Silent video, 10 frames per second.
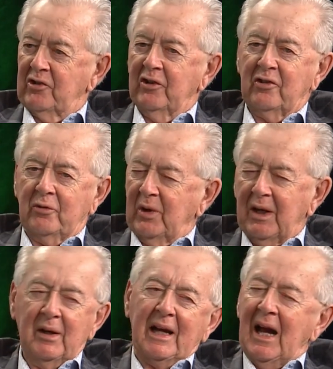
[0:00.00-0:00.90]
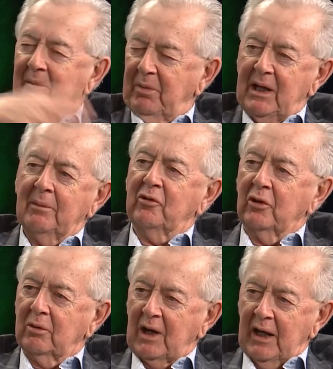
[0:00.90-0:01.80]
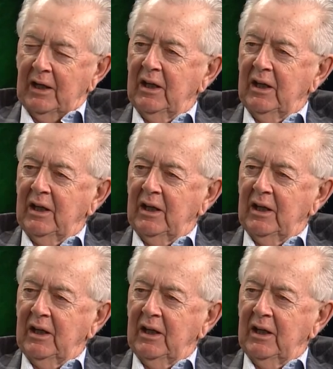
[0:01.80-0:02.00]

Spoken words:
Just you can't beat them, so kind of